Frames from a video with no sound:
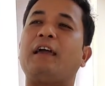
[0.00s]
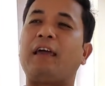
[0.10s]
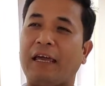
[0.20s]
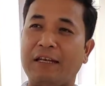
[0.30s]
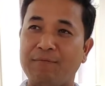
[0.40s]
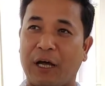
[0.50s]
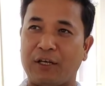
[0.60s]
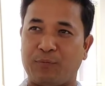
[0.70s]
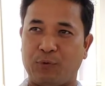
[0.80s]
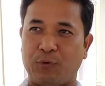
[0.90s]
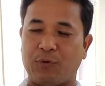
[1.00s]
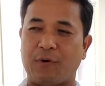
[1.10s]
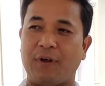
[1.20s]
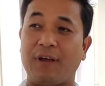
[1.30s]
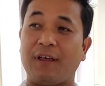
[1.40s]
in Manipur,
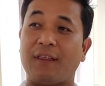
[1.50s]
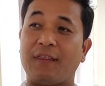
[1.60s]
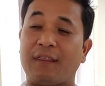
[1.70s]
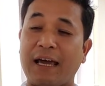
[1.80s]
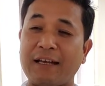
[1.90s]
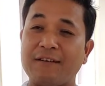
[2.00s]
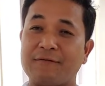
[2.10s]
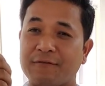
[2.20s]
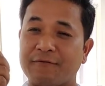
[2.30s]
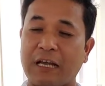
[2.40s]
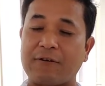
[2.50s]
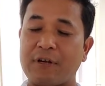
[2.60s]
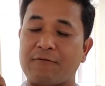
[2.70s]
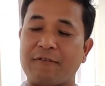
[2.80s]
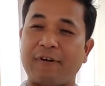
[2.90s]
that very
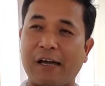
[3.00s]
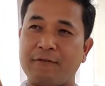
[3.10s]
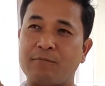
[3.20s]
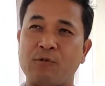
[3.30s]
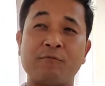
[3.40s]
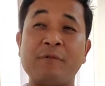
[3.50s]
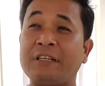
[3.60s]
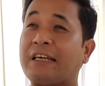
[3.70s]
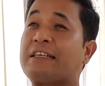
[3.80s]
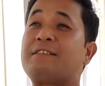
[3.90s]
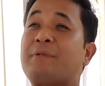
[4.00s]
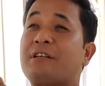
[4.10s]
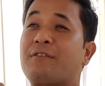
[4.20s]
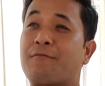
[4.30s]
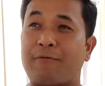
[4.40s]
revival movement is being
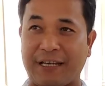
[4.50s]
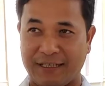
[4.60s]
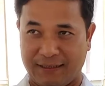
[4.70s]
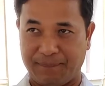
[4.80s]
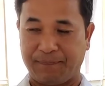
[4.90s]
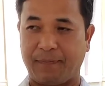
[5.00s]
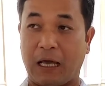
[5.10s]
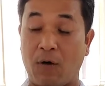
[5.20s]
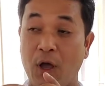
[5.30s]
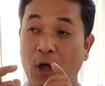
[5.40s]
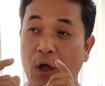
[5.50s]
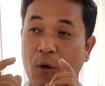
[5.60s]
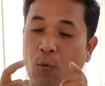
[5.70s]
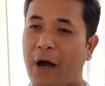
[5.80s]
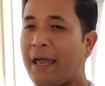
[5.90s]
threatened. Now,
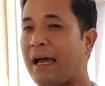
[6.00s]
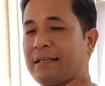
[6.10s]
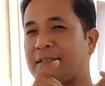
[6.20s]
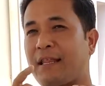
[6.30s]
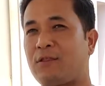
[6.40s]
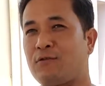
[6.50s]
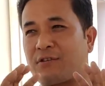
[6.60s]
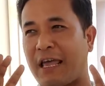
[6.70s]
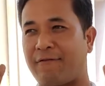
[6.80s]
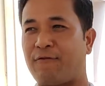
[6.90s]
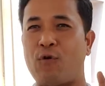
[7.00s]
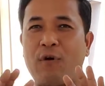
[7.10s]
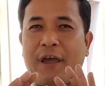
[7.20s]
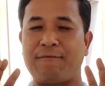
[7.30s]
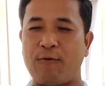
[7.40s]
why I said those
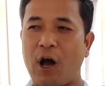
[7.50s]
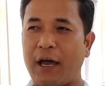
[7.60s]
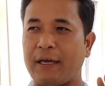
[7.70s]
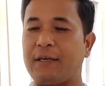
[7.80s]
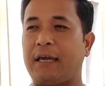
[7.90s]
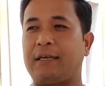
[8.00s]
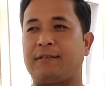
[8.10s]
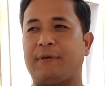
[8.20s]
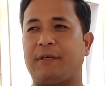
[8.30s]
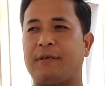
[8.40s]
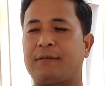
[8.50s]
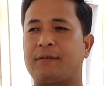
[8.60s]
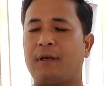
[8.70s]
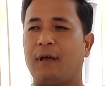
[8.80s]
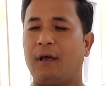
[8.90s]
FOFY is
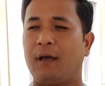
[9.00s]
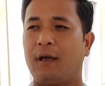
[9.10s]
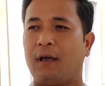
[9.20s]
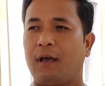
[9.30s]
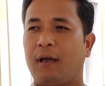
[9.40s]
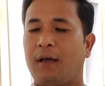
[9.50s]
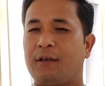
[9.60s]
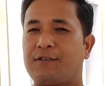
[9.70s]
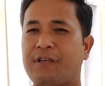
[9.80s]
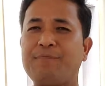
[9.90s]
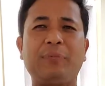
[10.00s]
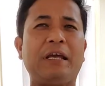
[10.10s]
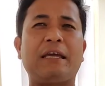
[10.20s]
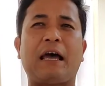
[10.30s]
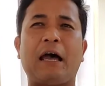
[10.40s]
because
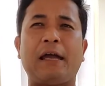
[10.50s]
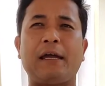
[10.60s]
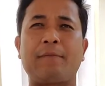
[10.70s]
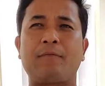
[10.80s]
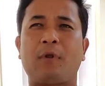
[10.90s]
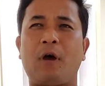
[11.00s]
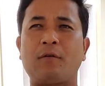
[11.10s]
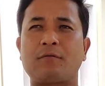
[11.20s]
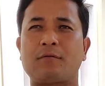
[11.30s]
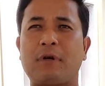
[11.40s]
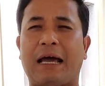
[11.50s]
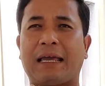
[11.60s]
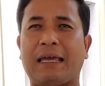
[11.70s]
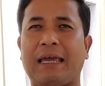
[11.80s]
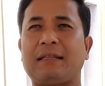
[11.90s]
simply I am not
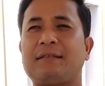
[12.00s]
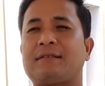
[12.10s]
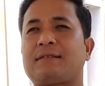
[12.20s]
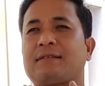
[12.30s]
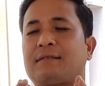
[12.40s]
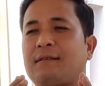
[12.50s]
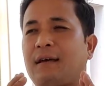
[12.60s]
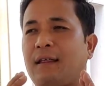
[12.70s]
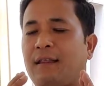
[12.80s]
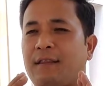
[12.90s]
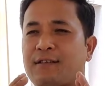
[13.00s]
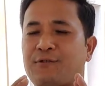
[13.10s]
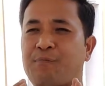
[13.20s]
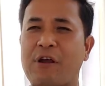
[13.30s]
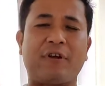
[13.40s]
against the
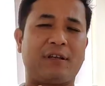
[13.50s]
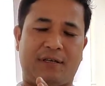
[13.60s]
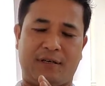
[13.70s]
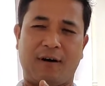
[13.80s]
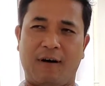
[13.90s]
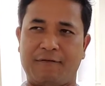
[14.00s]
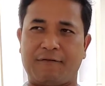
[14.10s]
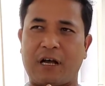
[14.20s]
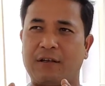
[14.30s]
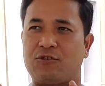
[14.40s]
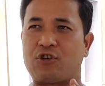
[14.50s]
spirit of Rani